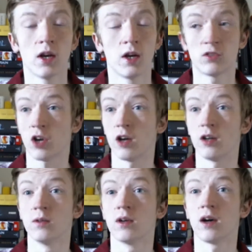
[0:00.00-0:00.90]

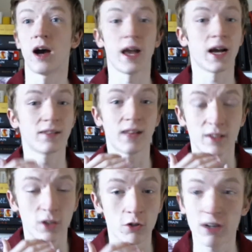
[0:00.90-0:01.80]
So I had that
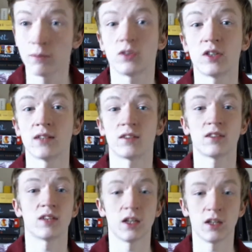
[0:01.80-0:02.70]
incredible chance to
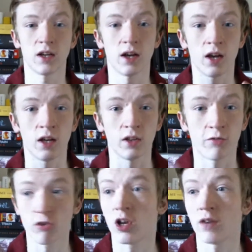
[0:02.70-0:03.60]
sit at the
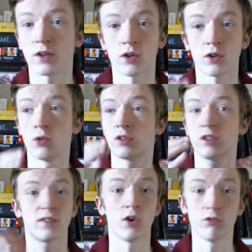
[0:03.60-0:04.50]
front of an
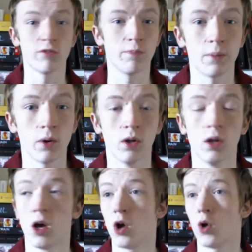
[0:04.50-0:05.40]
audience of 100 people
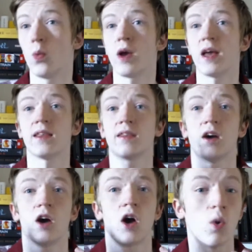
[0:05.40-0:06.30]
with
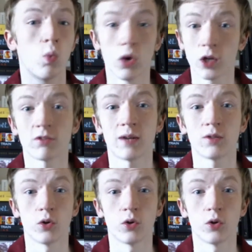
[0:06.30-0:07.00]
a world-renowned